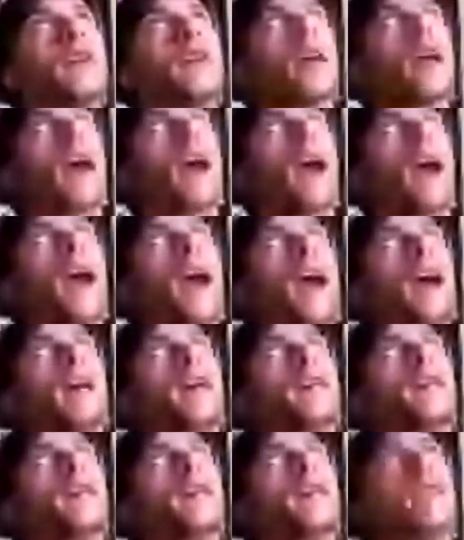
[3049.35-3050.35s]
And
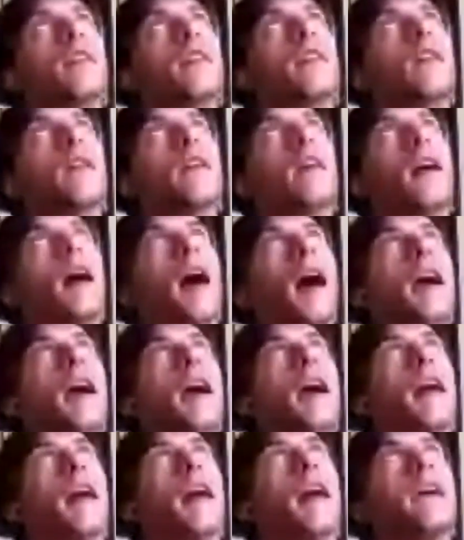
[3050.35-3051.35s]

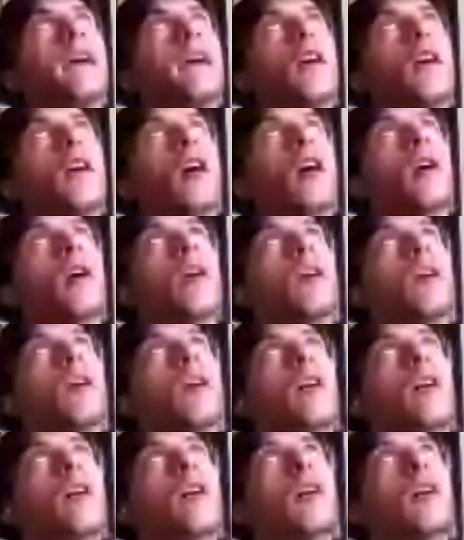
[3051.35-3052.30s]
I think our